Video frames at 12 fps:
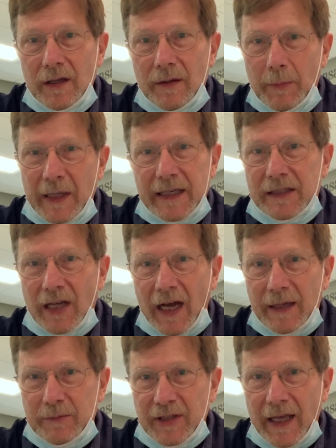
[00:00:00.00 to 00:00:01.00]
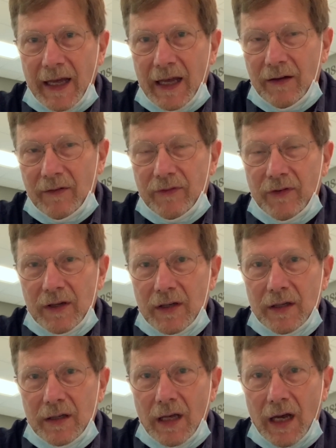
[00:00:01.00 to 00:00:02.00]
many times have
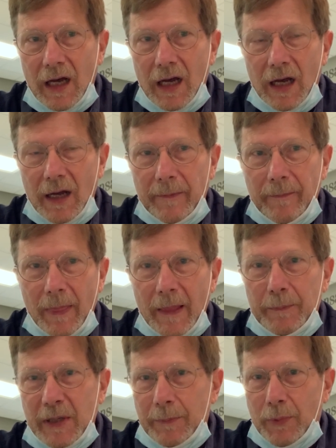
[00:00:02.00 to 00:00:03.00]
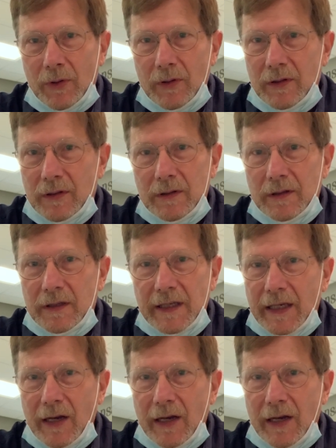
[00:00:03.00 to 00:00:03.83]
people in